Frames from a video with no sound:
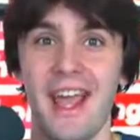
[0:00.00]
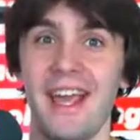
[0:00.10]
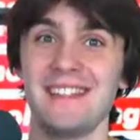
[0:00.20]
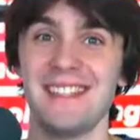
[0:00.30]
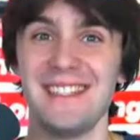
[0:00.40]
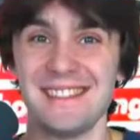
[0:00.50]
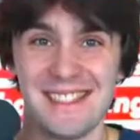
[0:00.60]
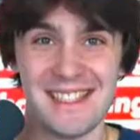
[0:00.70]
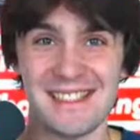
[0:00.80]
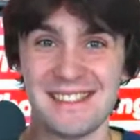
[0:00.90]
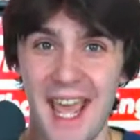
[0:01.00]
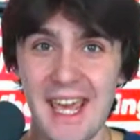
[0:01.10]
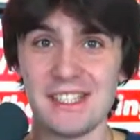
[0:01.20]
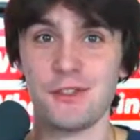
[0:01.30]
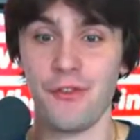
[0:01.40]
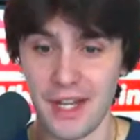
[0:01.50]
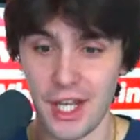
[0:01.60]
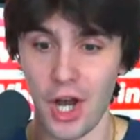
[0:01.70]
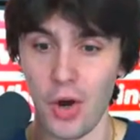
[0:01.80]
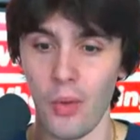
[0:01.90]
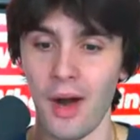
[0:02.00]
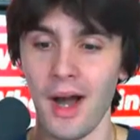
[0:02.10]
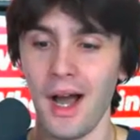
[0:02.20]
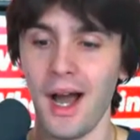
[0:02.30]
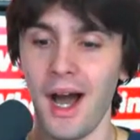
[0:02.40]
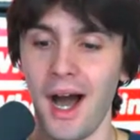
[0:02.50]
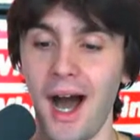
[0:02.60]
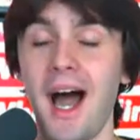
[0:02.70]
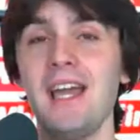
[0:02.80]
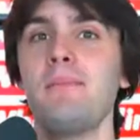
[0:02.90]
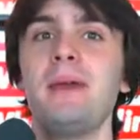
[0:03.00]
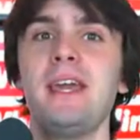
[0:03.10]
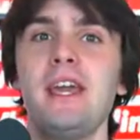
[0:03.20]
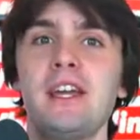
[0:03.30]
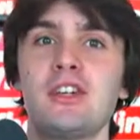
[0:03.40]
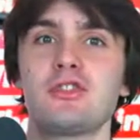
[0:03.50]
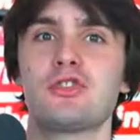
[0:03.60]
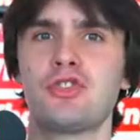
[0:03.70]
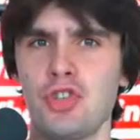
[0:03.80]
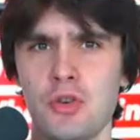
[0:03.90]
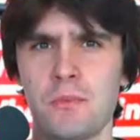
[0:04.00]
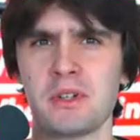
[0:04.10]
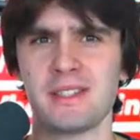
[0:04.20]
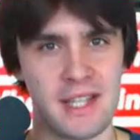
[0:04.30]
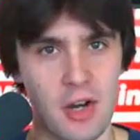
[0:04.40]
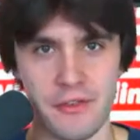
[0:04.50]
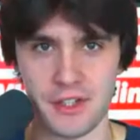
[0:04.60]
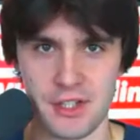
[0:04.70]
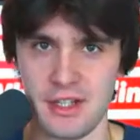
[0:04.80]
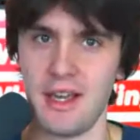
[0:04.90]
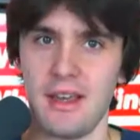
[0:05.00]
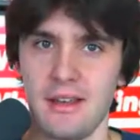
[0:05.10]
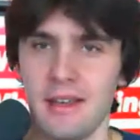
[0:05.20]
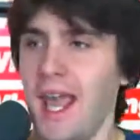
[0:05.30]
And in today's video, I am being super selfish today.